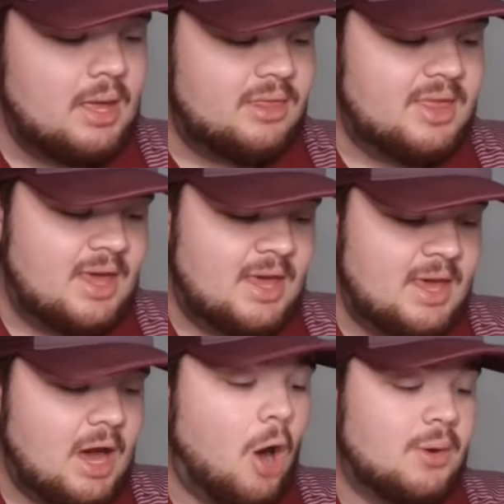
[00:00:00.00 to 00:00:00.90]

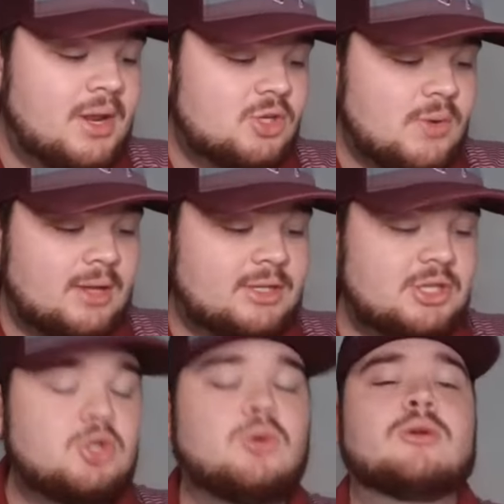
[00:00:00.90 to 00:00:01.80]
the oh, and he's ranked as the
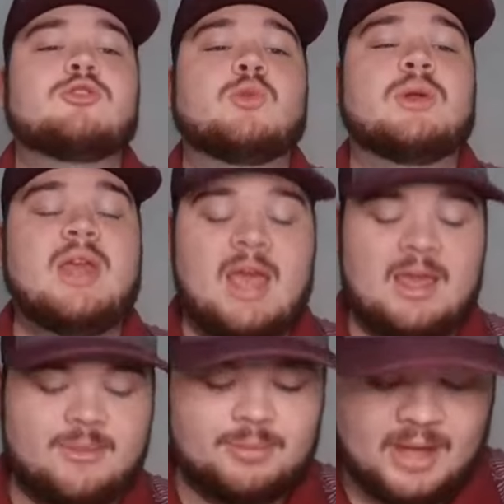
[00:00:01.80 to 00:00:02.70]

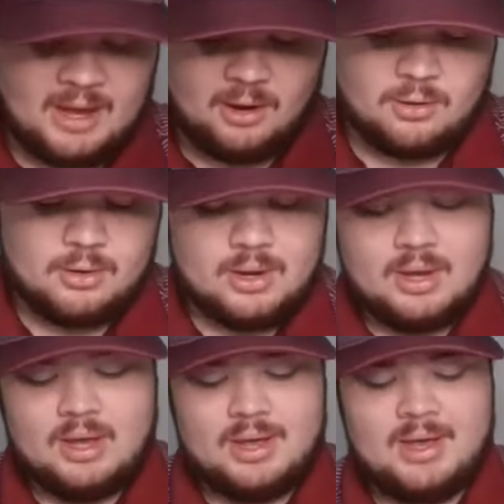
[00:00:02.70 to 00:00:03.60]
228th player
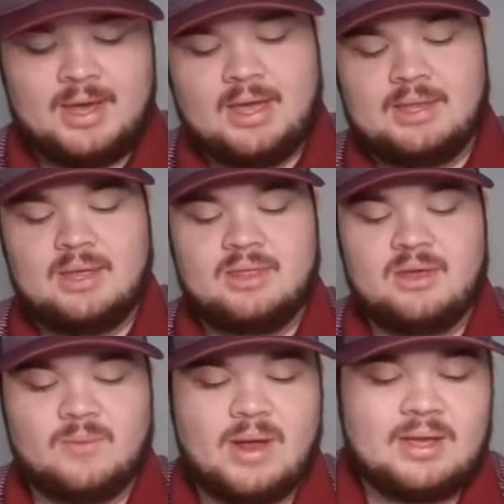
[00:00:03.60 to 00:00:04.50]
in the
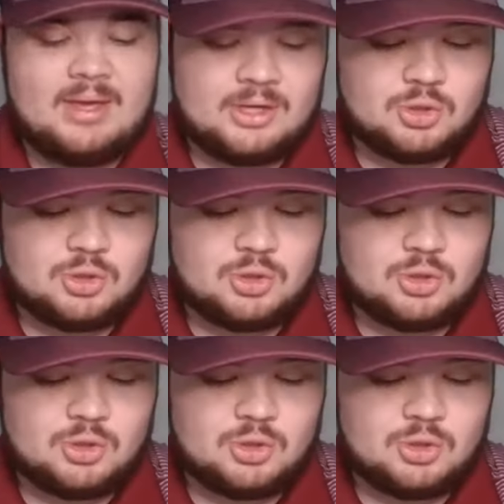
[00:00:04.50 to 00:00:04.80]
rankings.